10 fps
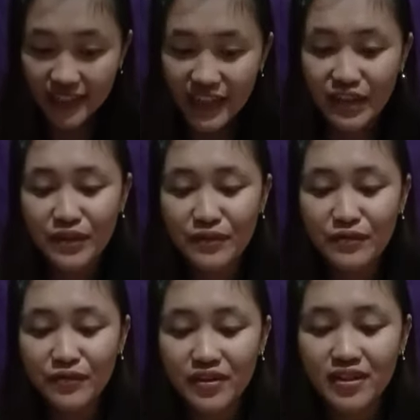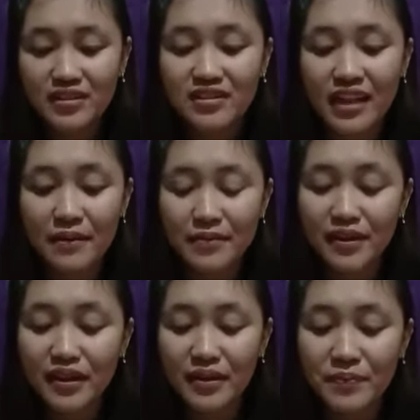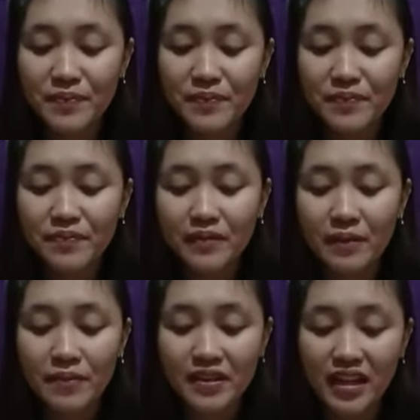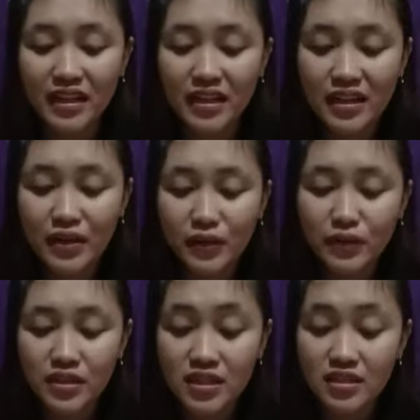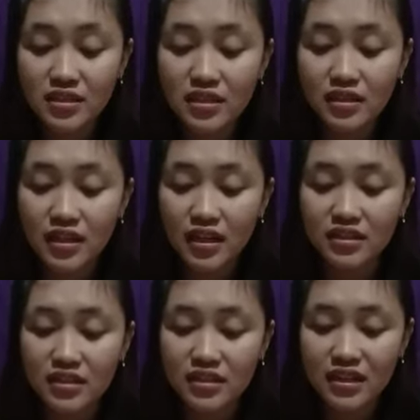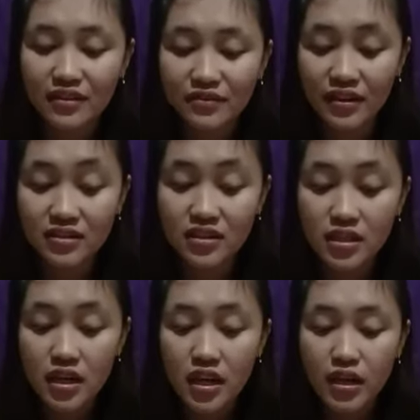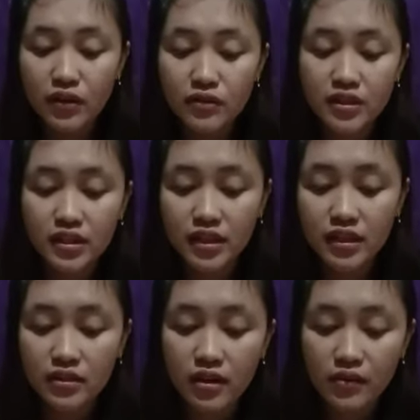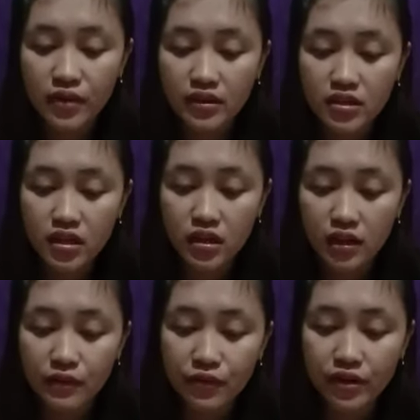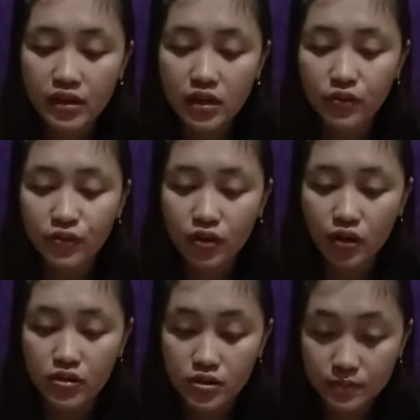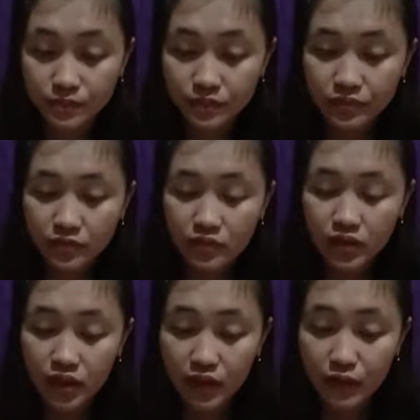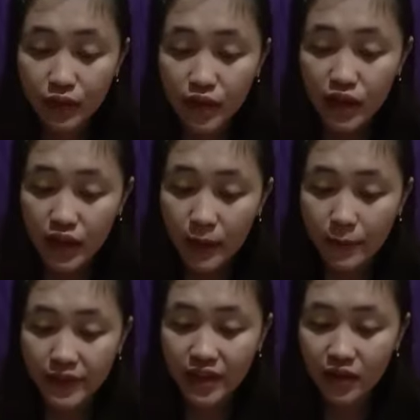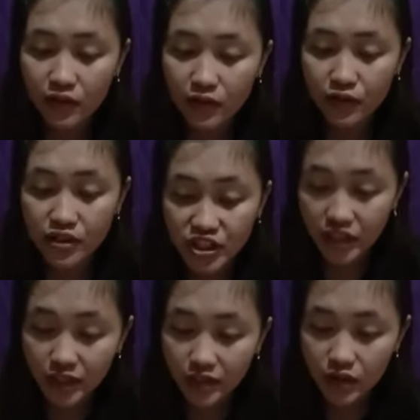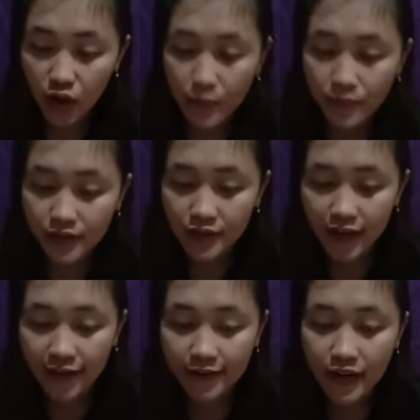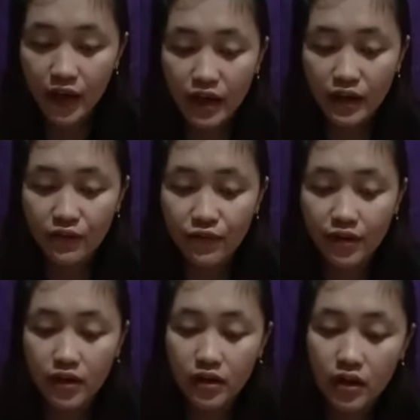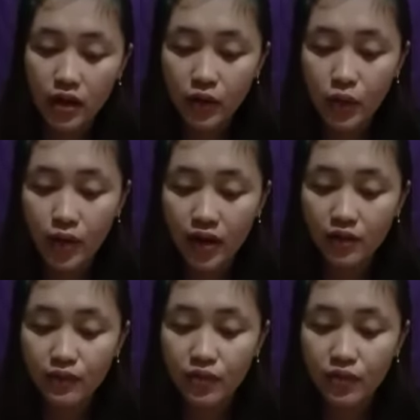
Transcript: investable capital includes the external funds included in return I forget of cost or capital calculation, common and reference equal